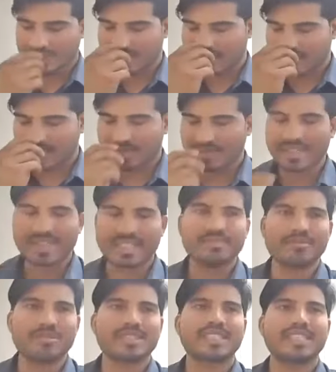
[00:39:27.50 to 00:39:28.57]
take one
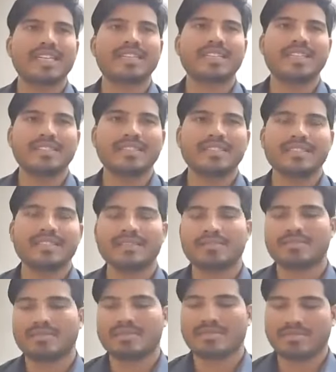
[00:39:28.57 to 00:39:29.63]
hemostat
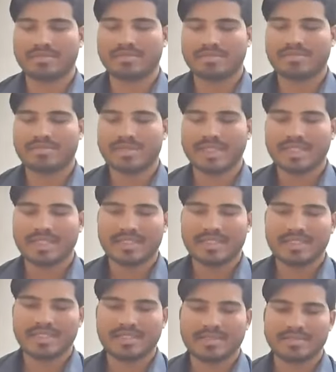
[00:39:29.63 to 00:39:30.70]
and
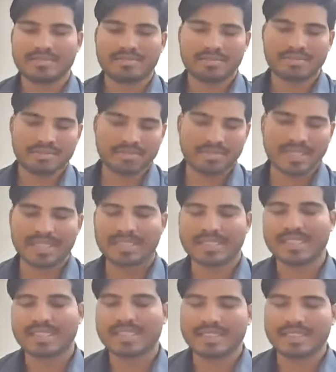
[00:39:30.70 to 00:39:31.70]
place it